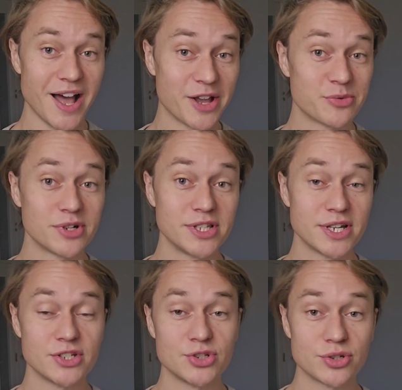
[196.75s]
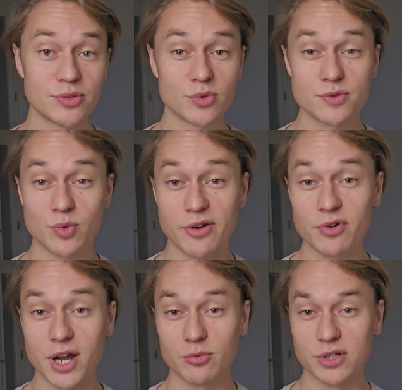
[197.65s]
I really enjoyed was
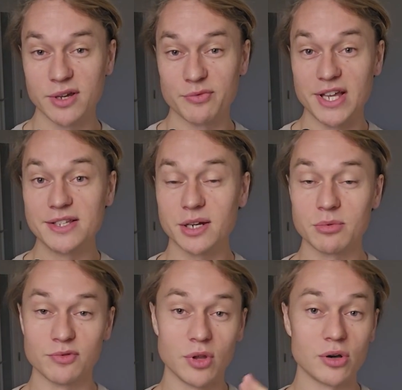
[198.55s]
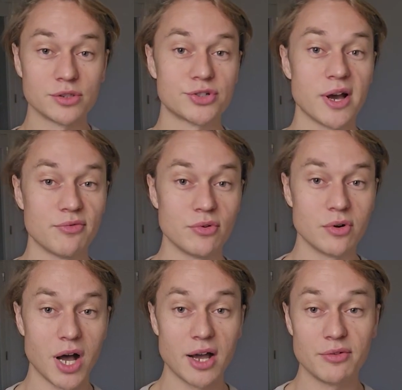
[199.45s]
whenever I would have any type of long travel.